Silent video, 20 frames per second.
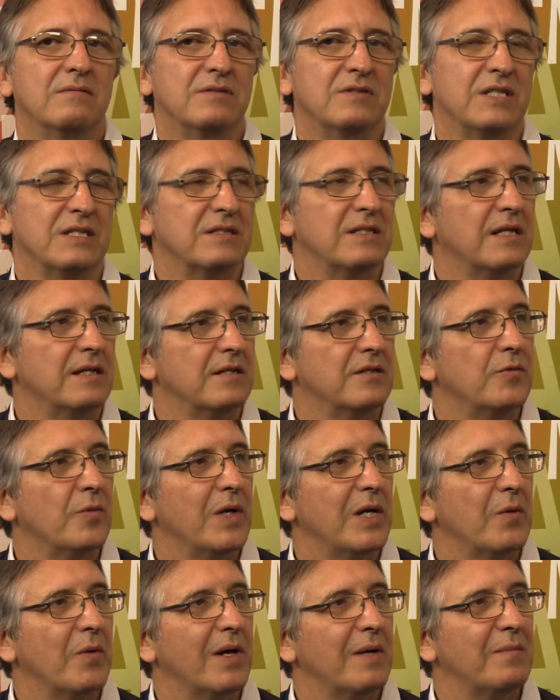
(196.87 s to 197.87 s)
just under
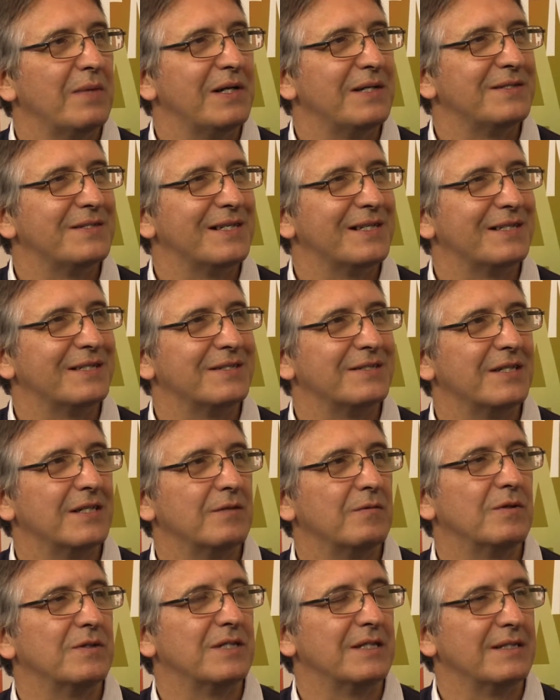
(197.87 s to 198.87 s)
21 milliseconds. So it
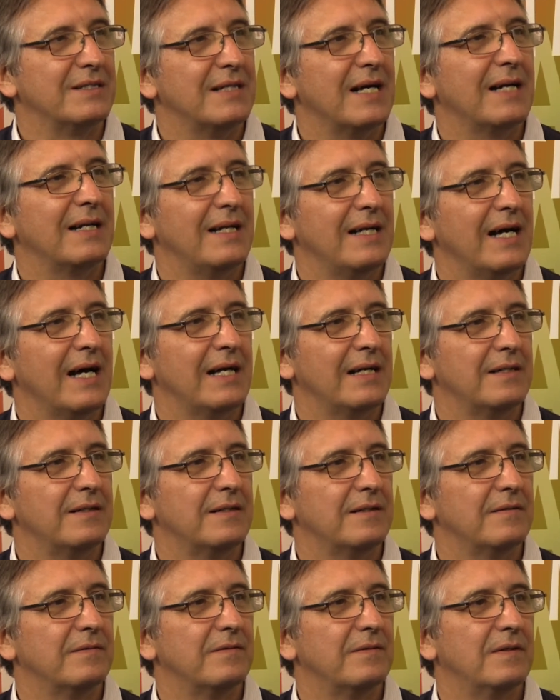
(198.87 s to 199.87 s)
was exactly
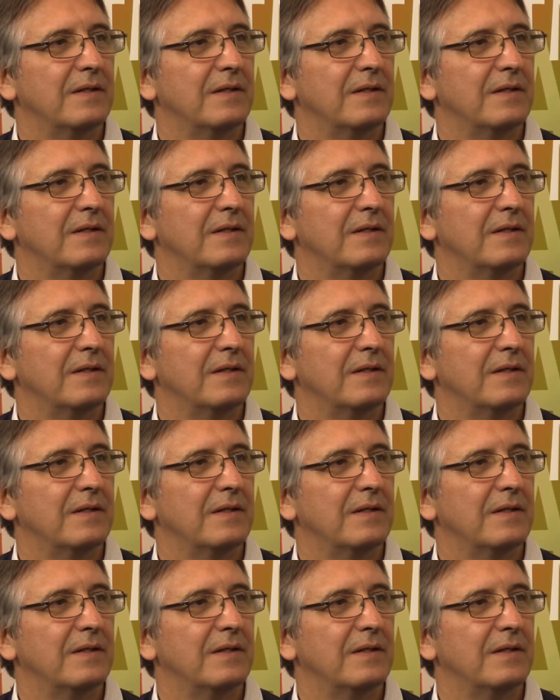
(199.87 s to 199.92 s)
additive.